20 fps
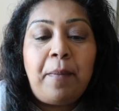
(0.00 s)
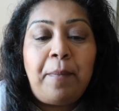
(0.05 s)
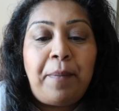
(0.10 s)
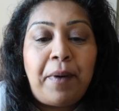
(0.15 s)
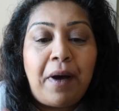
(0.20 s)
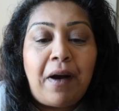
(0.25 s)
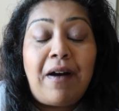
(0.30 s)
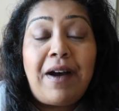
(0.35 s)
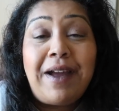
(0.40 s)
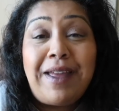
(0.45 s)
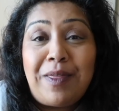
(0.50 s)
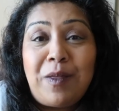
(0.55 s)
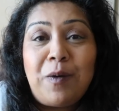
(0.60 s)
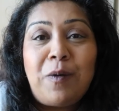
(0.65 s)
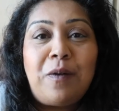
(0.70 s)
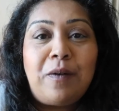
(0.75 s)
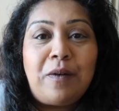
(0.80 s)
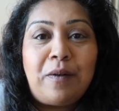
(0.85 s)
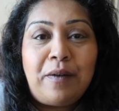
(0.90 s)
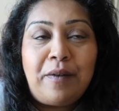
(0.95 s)
But I
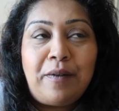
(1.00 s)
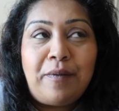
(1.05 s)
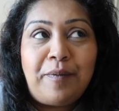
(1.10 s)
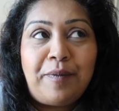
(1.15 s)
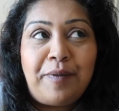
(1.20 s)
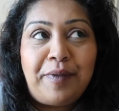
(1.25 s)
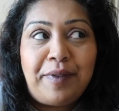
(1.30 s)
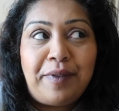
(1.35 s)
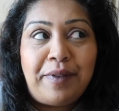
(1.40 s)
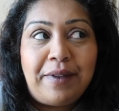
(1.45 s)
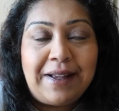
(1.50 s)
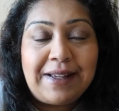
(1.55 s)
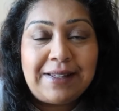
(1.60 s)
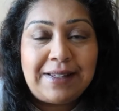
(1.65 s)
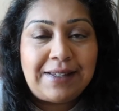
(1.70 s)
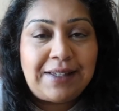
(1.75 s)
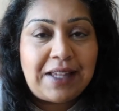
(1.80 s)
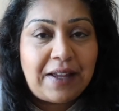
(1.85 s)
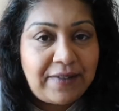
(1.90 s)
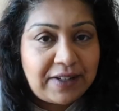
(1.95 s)
thought, because
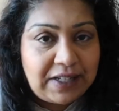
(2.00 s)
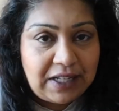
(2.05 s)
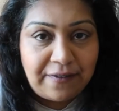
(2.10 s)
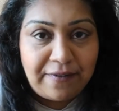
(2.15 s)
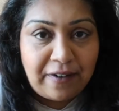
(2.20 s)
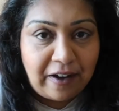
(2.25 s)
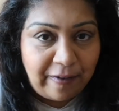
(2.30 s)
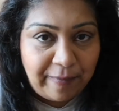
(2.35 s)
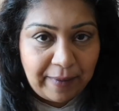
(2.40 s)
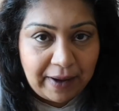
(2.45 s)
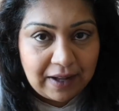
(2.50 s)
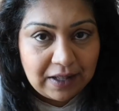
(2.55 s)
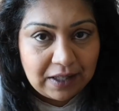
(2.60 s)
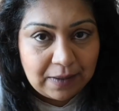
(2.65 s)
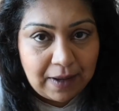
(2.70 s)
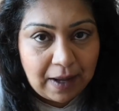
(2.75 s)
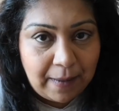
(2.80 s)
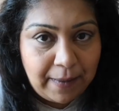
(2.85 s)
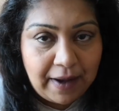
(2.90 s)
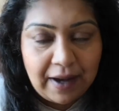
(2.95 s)
it's
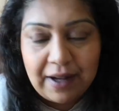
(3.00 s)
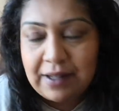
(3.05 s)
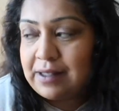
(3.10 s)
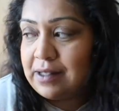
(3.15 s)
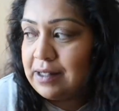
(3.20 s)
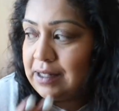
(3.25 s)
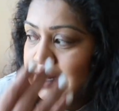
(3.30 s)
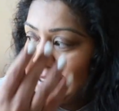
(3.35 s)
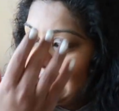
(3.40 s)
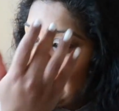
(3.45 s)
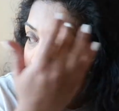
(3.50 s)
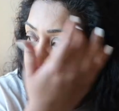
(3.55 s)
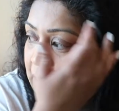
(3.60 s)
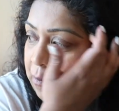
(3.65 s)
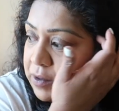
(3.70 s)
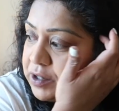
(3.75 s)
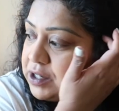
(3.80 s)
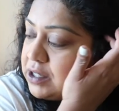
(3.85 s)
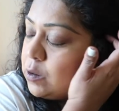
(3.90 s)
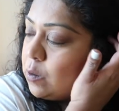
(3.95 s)
£75 per person to get
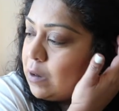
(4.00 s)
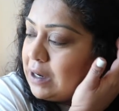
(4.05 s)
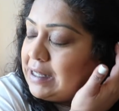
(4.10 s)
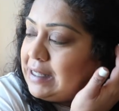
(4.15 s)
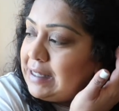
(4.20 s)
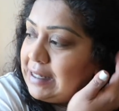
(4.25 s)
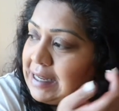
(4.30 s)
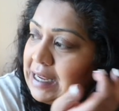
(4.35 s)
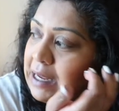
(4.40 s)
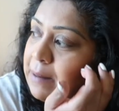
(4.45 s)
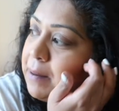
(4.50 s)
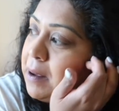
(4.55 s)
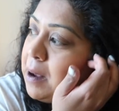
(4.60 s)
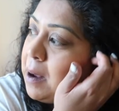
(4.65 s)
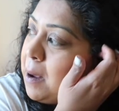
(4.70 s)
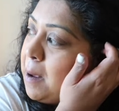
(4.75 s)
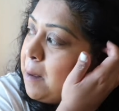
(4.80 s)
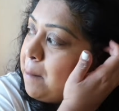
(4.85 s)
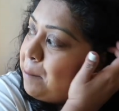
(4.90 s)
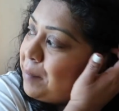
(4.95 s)
in, which is quite steep,
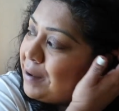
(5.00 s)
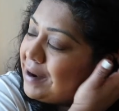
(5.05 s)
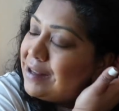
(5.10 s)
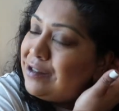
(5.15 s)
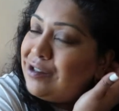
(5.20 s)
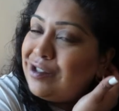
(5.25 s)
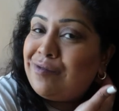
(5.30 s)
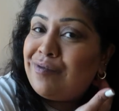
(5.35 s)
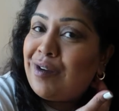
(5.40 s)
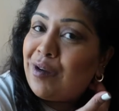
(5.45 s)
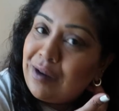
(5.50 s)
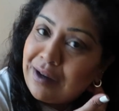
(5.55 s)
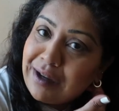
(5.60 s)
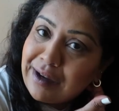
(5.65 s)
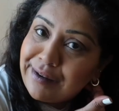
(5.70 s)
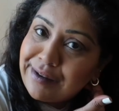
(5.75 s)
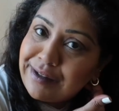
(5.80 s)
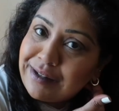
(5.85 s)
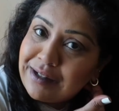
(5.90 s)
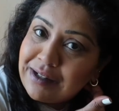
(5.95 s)
but it's just roller
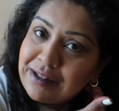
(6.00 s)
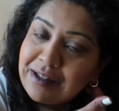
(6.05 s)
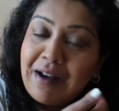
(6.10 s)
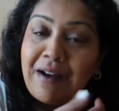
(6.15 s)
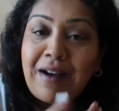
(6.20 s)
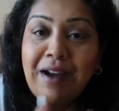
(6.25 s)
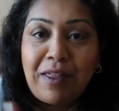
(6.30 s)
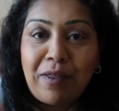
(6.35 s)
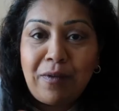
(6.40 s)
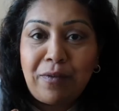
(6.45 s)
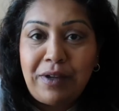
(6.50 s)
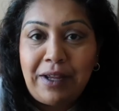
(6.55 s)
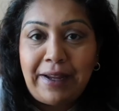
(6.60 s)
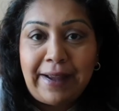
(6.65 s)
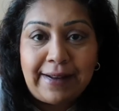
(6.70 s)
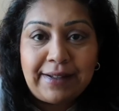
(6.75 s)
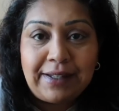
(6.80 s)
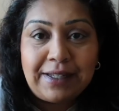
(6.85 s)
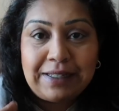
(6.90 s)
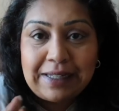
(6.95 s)
coasters. I thought you
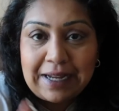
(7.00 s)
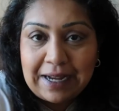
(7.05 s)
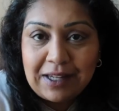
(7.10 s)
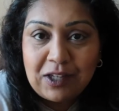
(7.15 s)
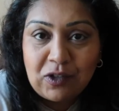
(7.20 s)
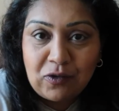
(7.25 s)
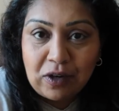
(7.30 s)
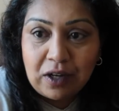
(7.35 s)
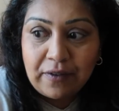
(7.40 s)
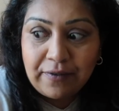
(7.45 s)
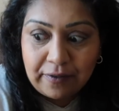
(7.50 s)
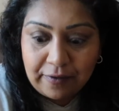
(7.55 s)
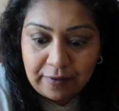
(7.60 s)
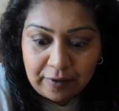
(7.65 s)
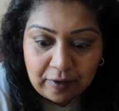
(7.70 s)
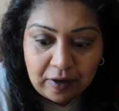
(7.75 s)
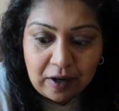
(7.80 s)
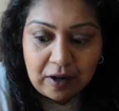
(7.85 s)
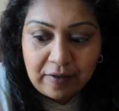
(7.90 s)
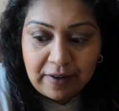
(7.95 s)
get to test drive a
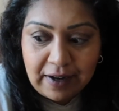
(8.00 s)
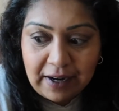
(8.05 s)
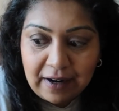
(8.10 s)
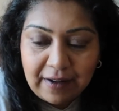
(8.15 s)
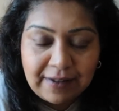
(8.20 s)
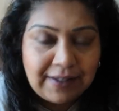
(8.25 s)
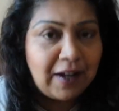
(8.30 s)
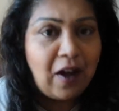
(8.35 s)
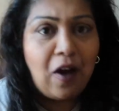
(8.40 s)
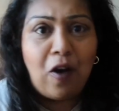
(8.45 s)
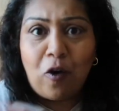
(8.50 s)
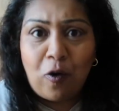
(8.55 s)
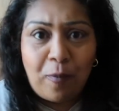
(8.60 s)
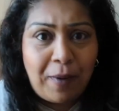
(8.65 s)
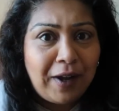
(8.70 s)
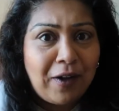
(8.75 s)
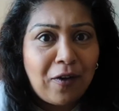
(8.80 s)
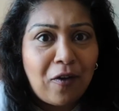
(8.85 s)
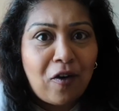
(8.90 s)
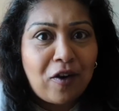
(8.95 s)
Ferrari. And I was like, oh
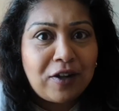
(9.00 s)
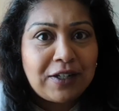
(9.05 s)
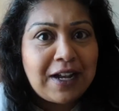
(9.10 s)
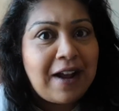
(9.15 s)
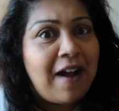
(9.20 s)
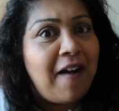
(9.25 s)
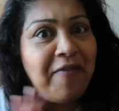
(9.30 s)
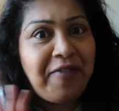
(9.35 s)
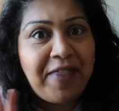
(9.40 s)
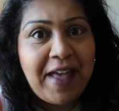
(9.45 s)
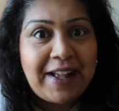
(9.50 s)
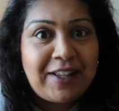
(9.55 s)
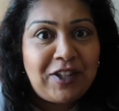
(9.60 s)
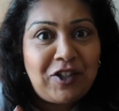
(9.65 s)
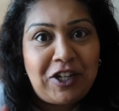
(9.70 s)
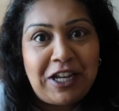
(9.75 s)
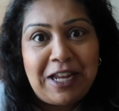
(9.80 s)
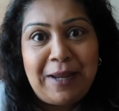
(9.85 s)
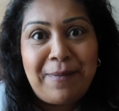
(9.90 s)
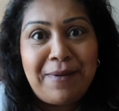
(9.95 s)
my God, that's
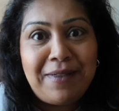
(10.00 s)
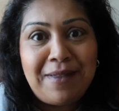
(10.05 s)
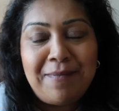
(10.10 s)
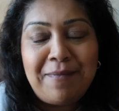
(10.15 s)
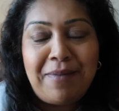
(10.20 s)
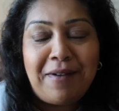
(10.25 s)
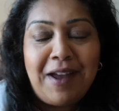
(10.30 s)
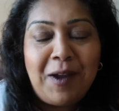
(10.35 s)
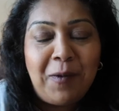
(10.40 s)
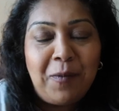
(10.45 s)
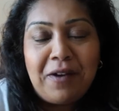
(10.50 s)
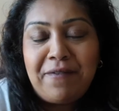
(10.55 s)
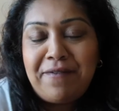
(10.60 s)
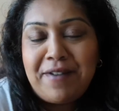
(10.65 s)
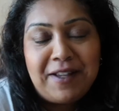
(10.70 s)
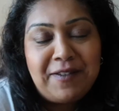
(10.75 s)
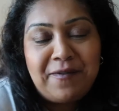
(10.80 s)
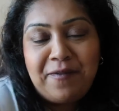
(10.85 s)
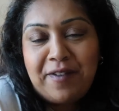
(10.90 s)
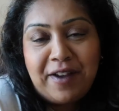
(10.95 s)
cheaper than buying one of
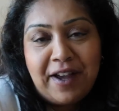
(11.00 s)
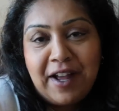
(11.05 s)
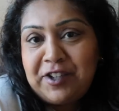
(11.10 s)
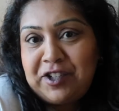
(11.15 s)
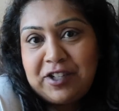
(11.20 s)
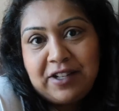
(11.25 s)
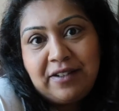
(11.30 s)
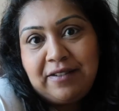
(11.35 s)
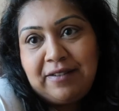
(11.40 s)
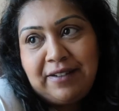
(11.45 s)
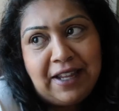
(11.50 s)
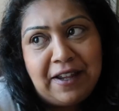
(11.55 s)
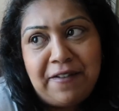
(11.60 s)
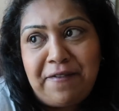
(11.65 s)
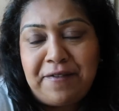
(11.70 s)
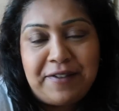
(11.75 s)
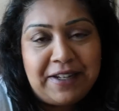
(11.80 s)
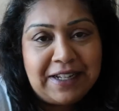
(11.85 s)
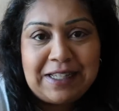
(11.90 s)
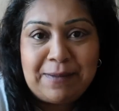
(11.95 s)
those Virgin
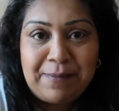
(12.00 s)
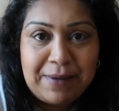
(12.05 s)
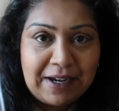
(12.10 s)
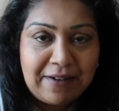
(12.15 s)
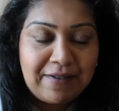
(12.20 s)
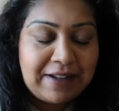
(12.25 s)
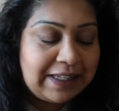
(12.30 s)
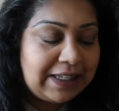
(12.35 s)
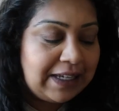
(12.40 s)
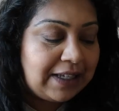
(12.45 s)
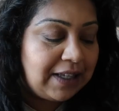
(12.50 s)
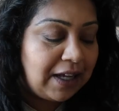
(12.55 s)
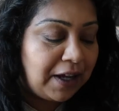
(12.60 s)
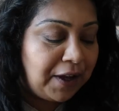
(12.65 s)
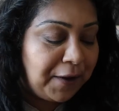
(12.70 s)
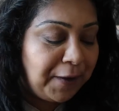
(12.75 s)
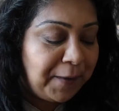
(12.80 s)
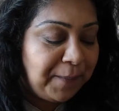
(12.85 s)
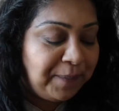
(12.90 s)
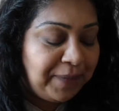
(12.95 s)
gift experiences at
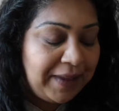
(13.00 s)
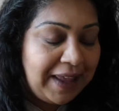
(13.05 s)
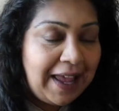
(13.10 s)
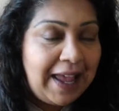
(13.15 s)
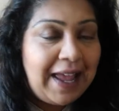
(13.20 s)
home.